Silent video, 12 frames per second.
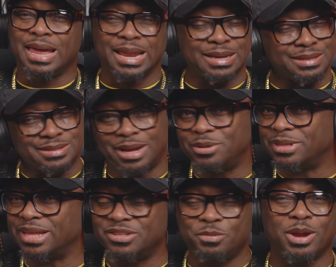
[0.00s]
and I can tell you that
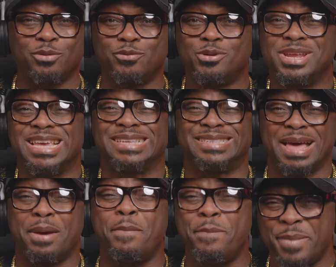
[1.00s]
this microphone is
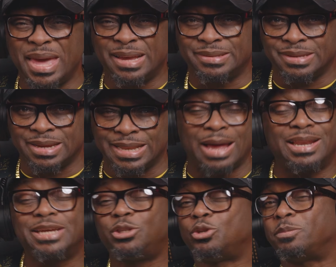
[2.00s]
amazing. Now
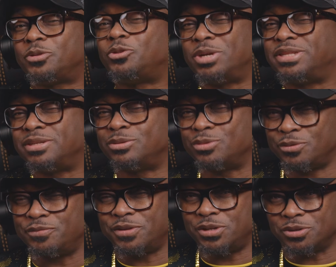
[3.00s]
let's jump straight into the
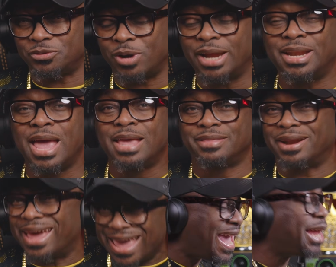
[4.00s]
features, right? There
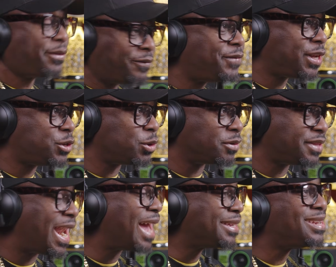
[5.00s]
are 8 features
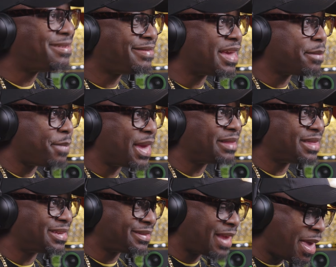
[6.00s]
that I actually think make
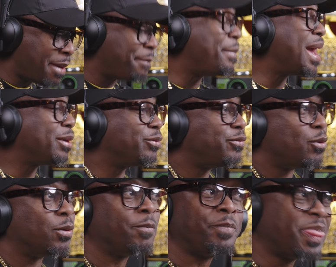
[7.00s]
this microphone